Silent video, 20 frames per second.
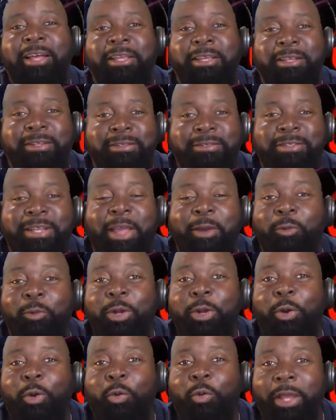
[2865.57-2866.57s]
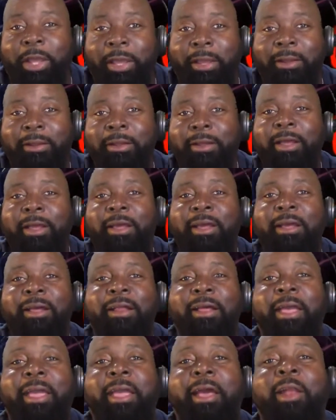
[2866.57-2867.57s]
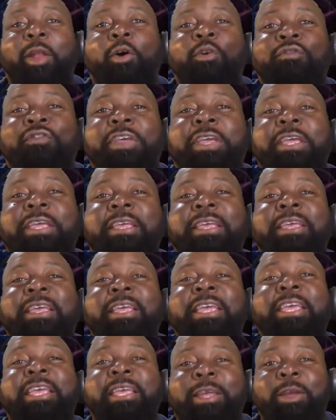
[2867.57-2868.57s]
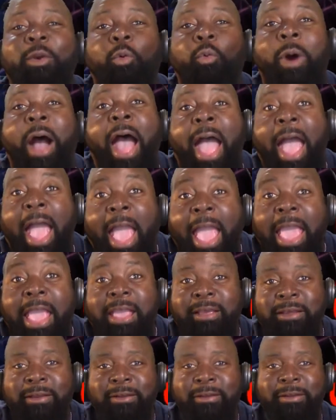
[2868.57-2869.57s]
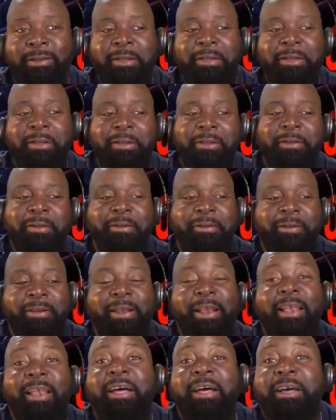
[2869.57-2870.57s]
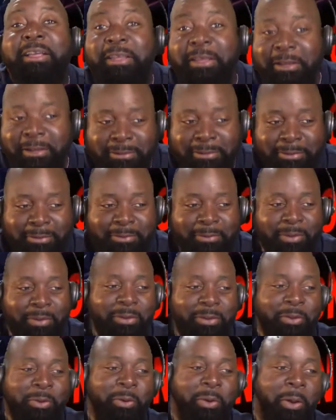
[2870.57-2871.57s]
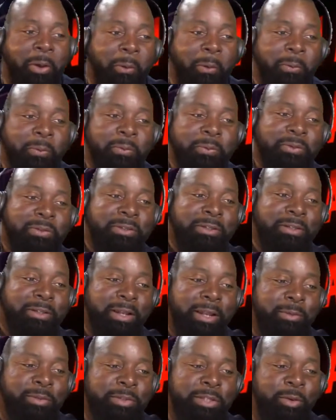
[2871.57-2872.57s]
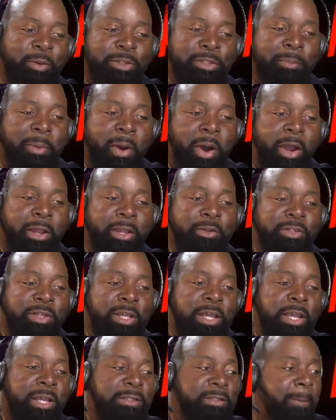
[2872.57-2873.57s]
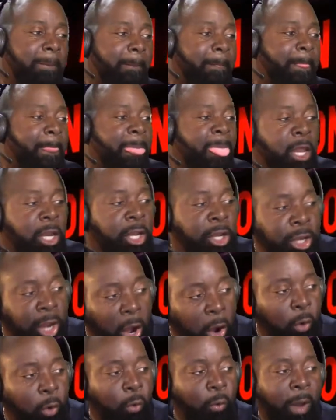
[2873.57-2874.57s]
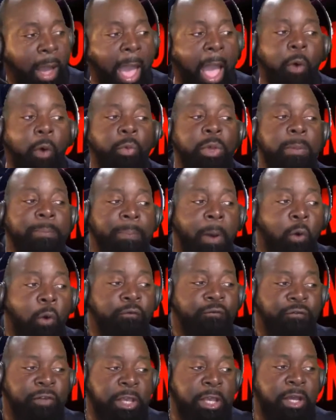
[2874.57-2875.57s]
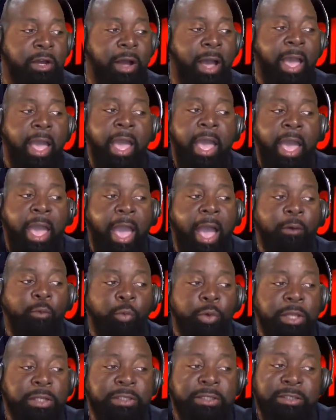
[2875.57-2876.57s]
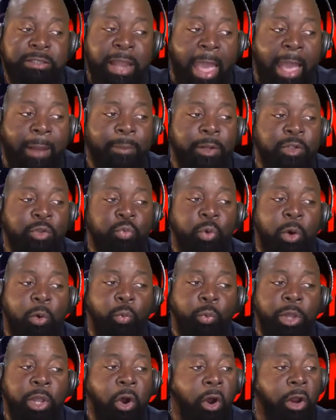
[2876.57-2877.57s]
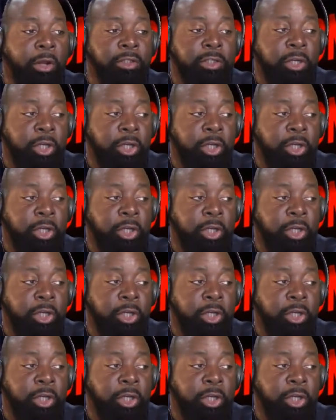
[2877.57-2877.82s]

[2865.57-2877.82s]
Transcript: you. Say it real quick. LOVEYA. Love you. Let's see what Jamario says. Know how we both feel, how we establish what we are